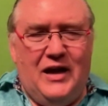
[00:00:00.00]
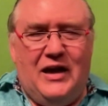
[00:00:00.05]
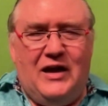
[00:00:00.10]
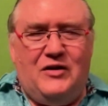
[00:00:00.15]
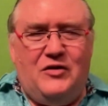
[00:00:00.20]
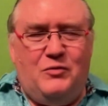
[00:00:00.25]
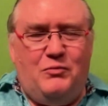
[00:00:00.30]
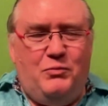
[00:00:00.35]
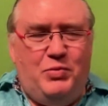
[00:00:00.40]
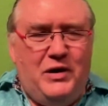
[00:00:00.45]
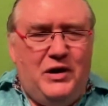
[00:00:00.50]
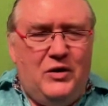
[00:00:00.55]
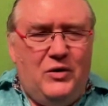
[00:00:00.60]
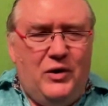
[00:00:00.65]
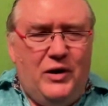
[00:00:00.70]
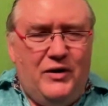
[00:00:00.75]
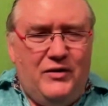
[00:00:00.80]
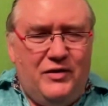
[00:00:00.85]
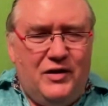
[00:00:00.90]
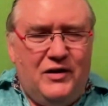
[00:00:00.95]

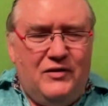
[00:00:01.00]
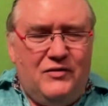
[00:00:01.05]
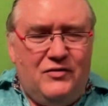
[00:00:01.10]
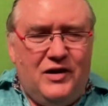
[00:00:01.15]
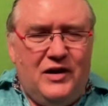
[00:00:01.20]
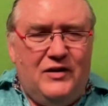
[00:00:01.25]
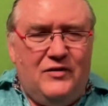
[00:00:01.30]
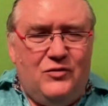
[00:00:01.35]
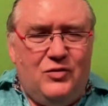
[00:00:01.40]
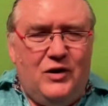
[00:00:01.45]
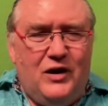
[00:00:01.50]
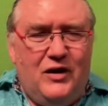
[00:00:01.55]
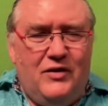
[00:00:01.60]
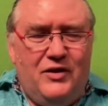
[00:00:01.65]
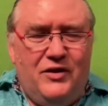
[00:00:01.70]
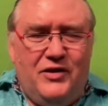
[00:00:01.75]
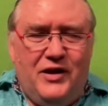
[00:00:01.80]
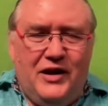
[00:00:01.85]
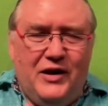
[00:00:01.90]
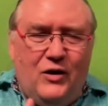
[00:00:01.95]
experiencing things
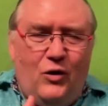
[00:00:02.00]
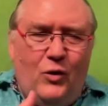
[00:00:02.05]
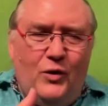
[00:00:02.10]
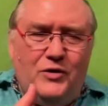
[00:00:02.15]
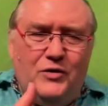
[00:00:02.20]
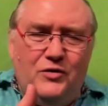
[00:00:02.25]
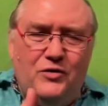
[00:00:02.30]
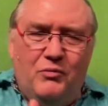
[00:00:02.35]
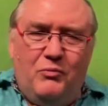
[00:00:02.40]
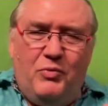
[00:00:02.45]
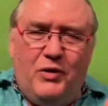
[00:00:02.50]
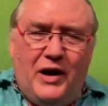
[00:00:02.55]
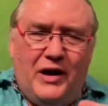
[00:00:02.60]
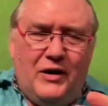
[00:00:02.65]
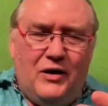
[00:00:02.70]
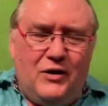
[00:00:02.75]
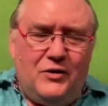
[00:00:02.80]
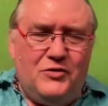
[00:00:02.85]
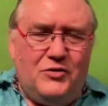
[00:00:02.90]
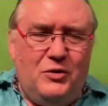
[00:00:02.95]
together. They go into the
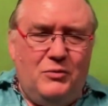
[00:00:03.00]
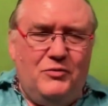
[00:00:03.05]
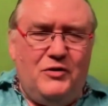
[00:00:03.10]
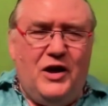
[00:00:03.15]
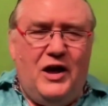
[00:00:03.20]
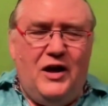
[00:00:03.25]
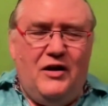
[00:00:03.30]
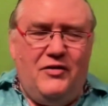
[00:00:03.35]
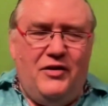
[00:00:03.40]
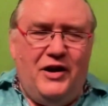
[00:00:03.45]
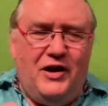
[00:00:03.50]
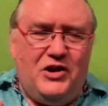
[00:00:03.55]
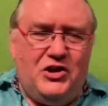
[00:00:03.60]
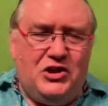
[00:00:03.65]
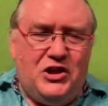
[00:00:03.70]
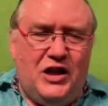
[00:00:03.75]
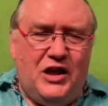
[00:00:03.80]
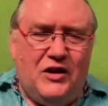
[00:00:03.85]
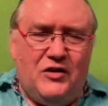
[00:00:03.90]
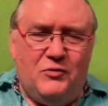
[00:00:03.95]
breakout rooms, they
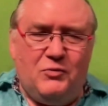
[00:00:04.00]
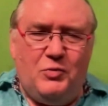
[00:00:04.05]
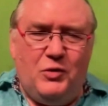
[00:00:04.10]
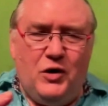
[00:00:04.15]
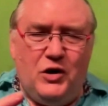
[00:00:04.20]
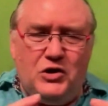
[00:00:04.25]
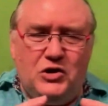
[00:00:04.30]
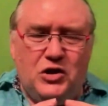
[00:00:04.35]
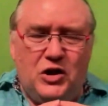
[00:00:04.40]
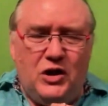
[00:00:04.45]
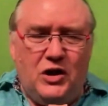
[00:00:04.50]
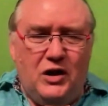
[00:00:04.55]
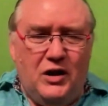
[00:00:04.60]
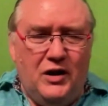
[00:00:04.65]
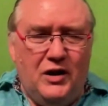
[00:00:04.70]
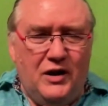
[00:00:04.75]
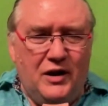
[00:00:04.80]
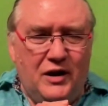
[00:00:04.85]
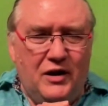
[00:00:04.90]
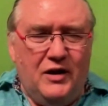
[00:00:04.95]
share spiritual
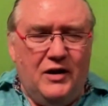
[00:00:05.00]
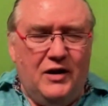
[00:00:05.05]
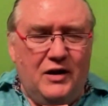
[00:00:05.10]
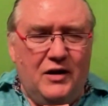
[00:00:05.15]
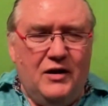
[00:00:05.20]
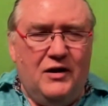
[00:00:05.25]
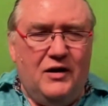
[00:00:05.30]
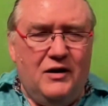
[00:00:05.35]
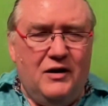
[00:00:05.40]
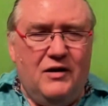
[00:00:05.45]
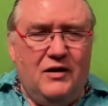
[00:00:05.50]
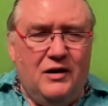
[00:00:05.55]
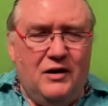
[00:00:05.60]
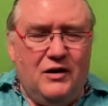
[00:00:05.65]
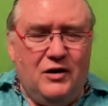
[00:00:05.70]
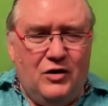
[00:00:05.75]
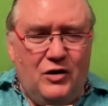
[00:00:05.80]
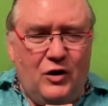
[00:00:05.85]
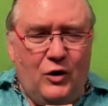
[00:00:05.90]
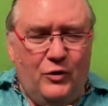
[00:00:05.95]

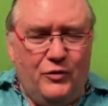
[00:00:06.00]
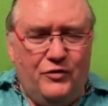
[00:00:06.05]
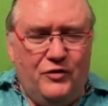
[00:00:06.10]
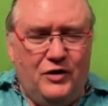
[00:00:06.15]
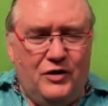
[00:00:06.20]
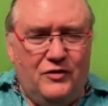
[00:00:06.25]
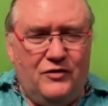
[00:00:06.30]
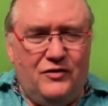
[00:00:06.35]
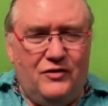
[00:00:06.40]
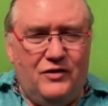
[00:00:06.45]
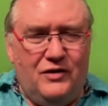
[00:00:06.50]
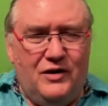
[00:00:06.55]
closeness.